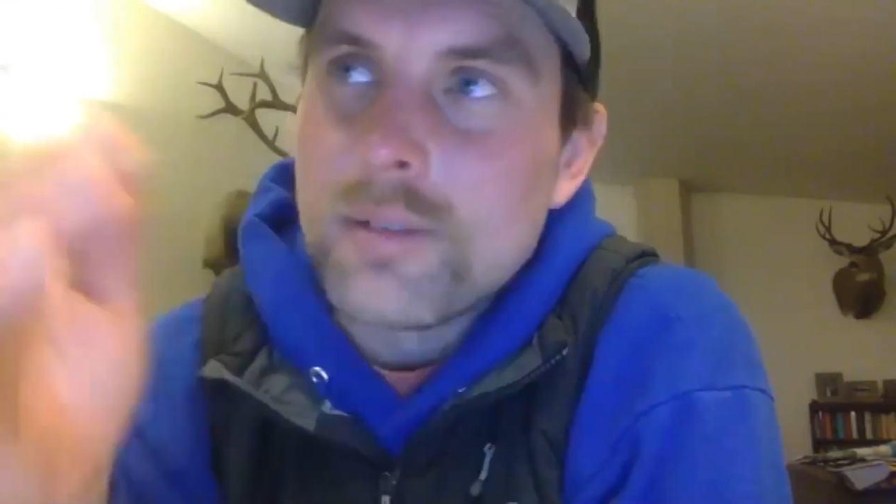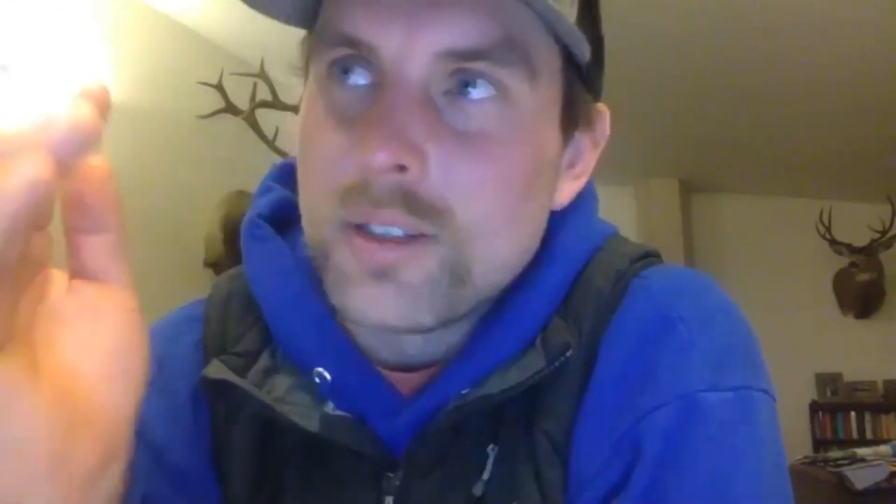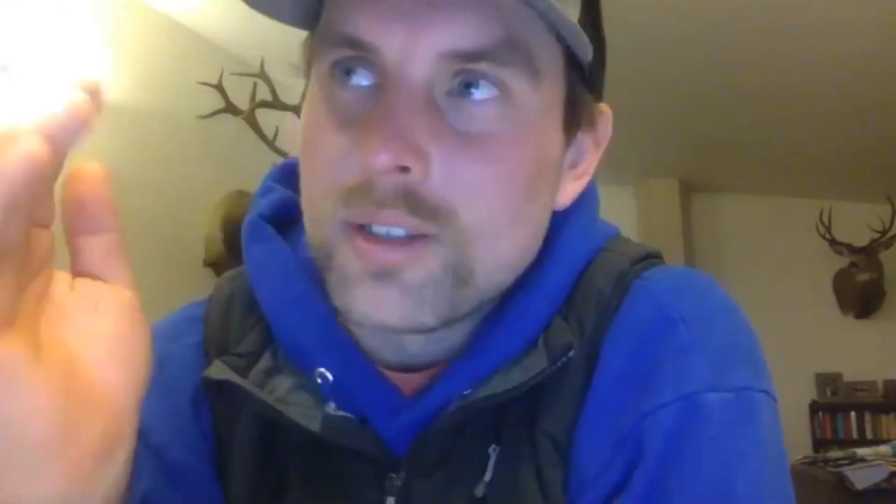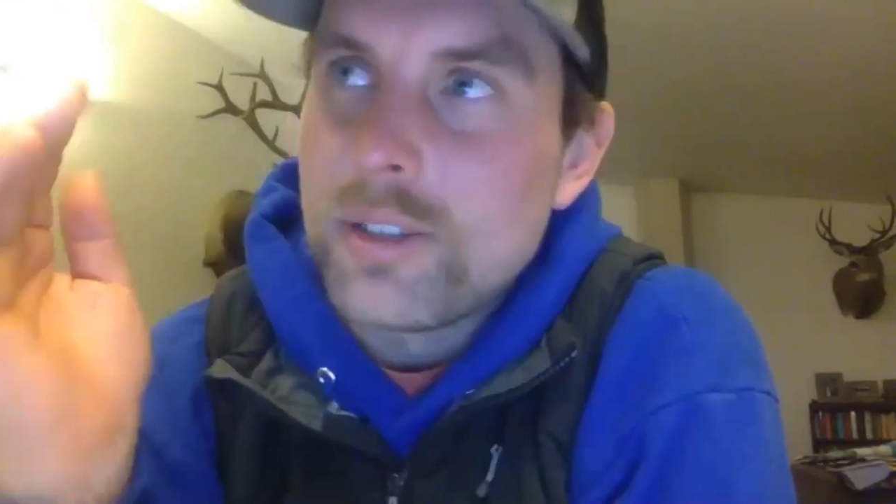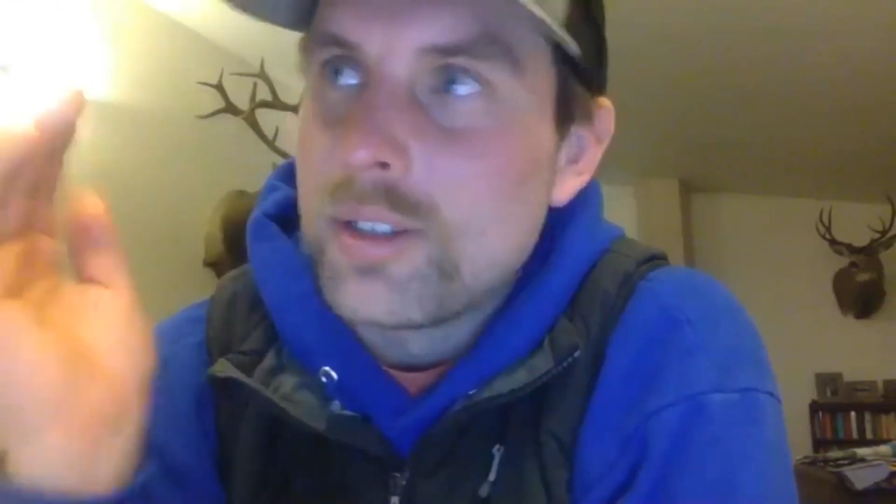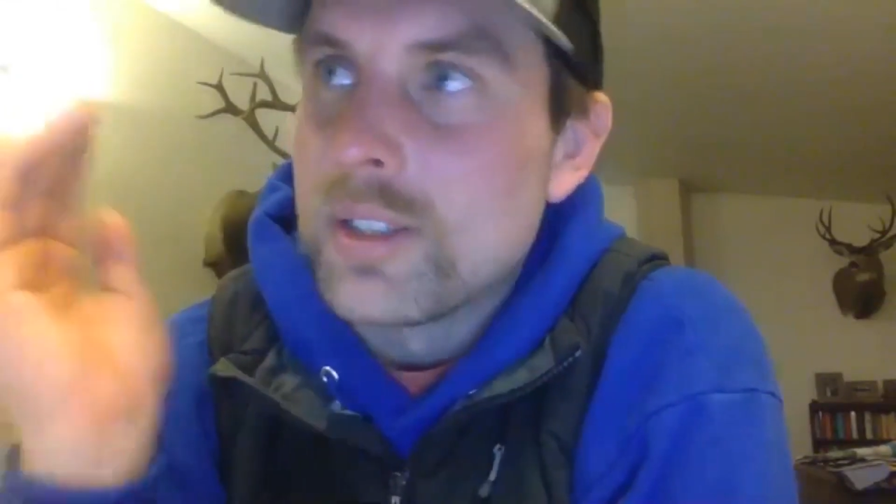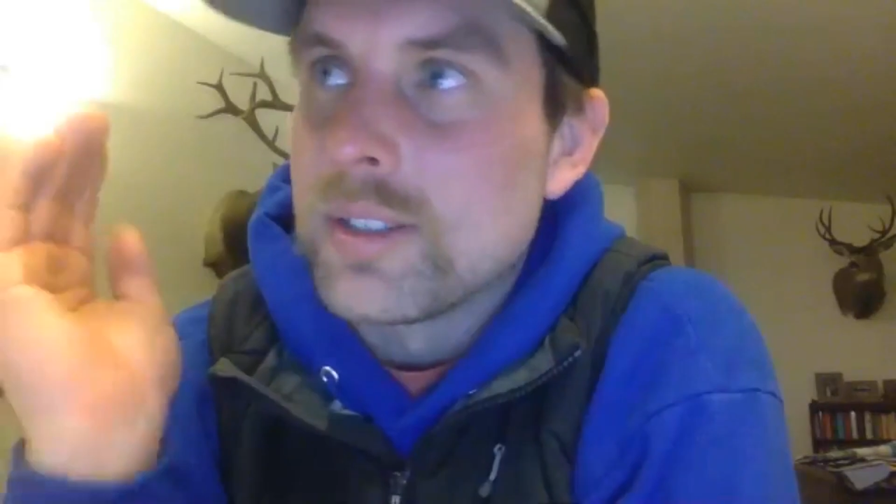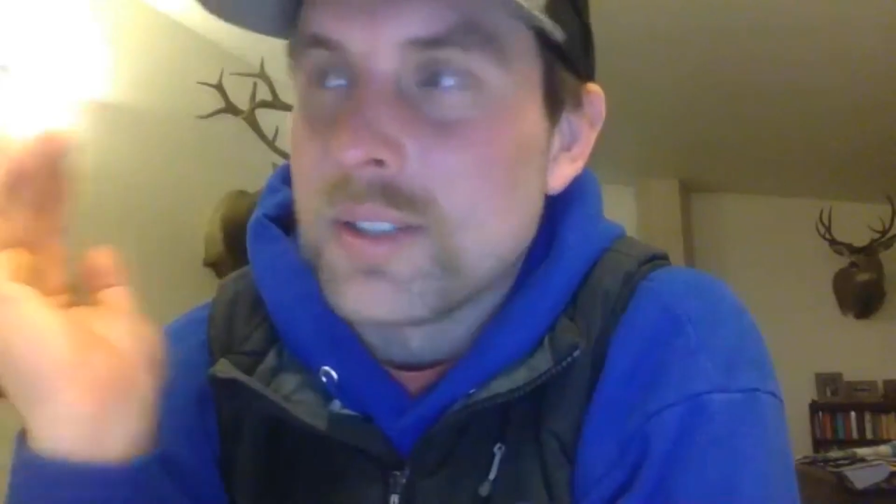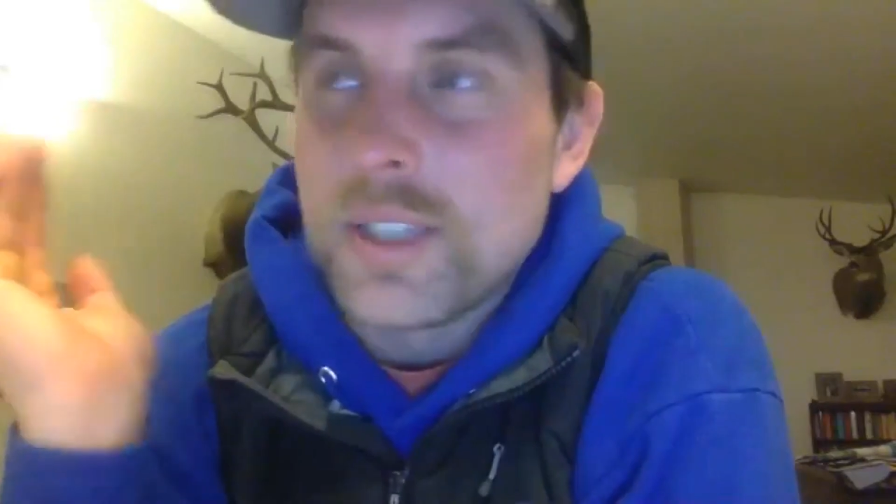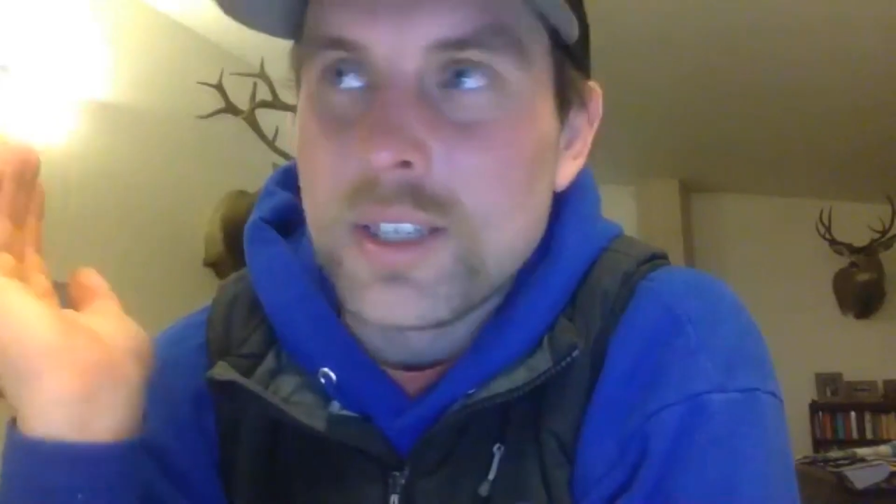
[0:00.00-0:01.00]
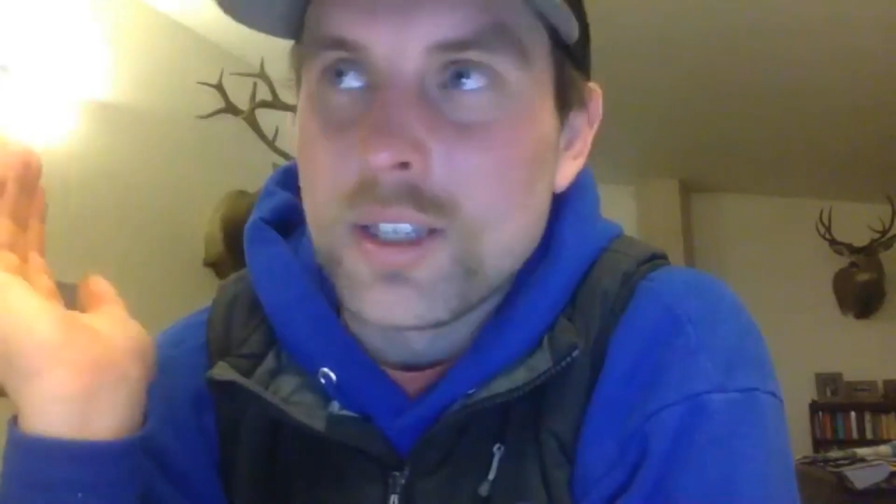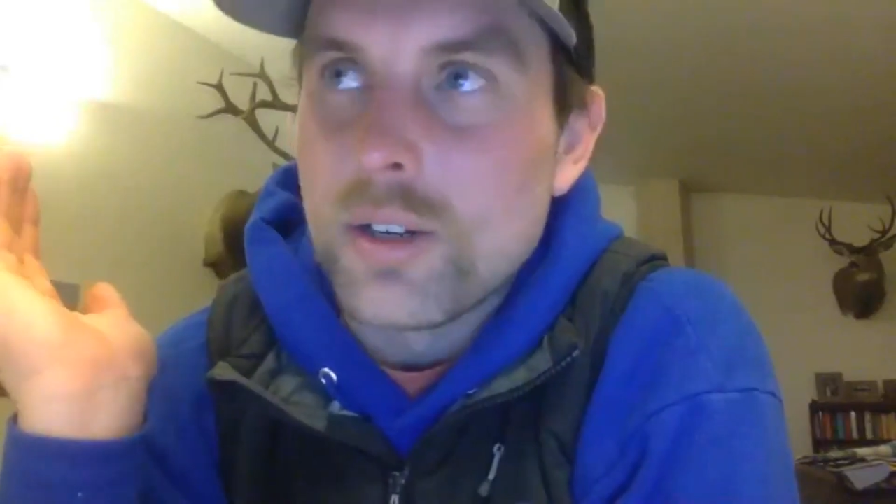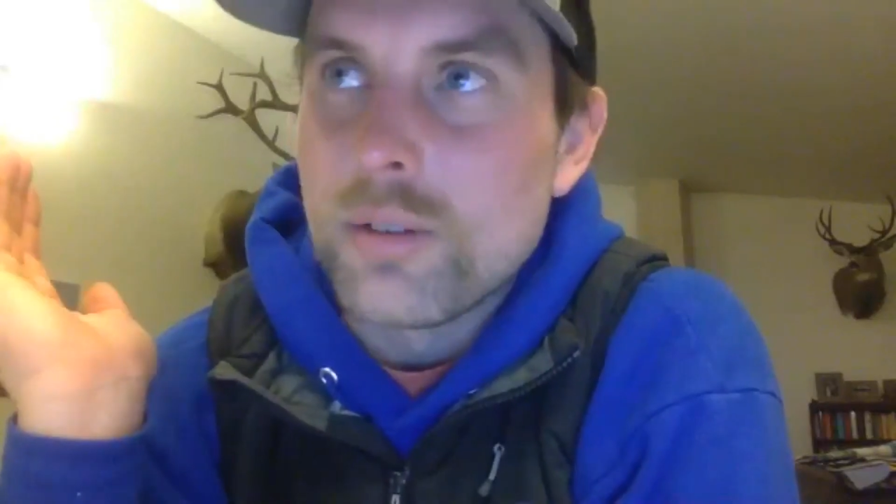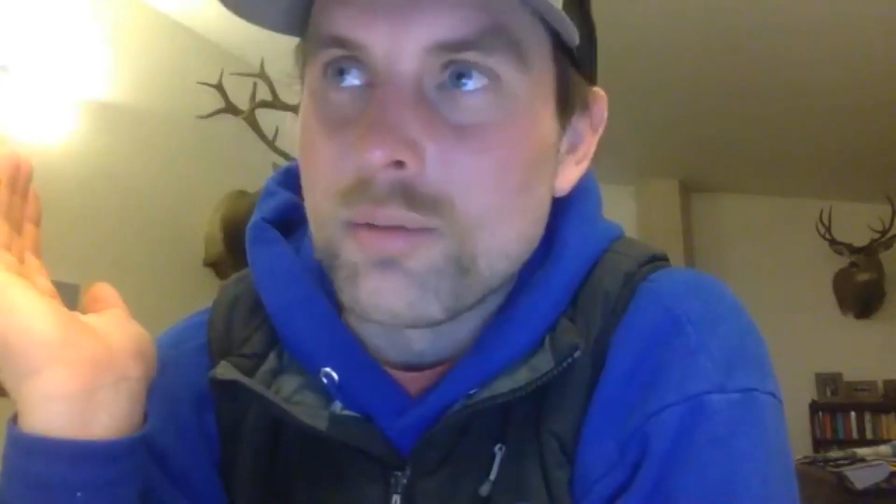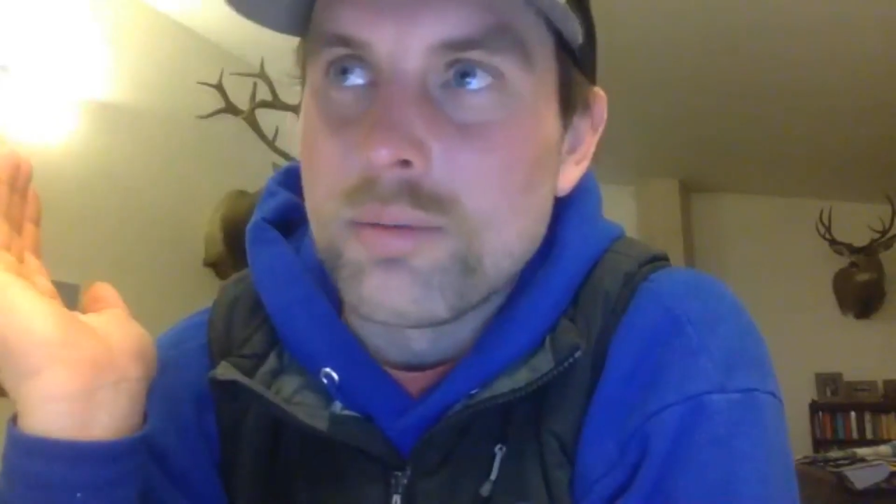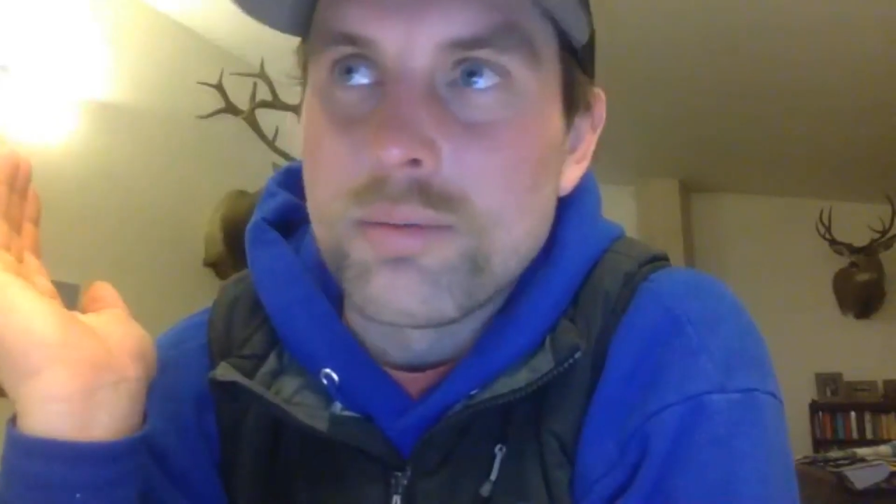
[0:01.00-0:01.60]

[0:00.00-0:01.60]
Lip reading: until you can see, you know,